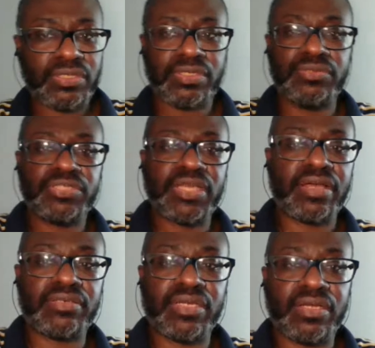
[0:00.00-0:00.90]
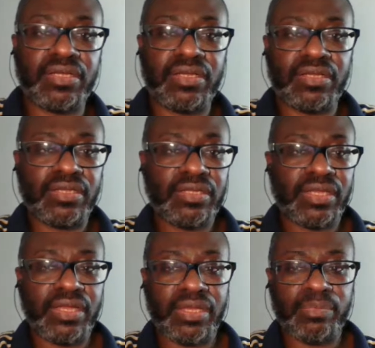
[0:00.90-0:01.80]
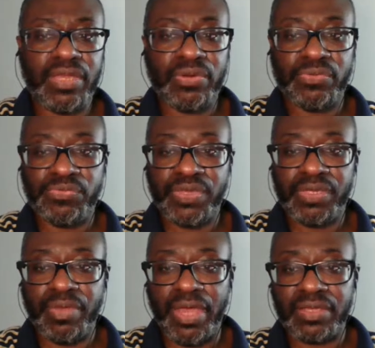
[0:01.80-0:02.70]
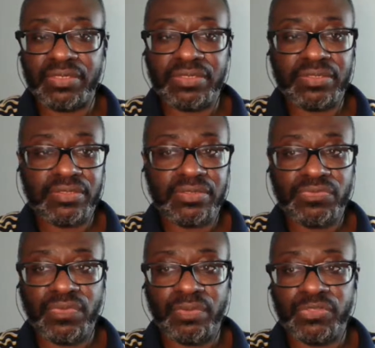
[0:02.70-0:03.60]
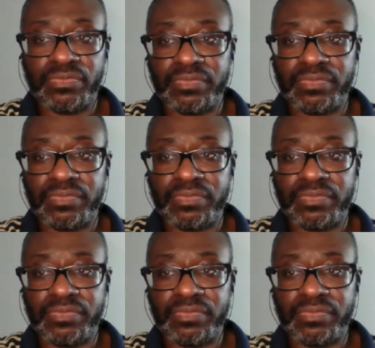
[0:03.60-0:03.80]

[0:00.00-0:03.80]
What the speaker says: you sound I'm hearing feedback from you.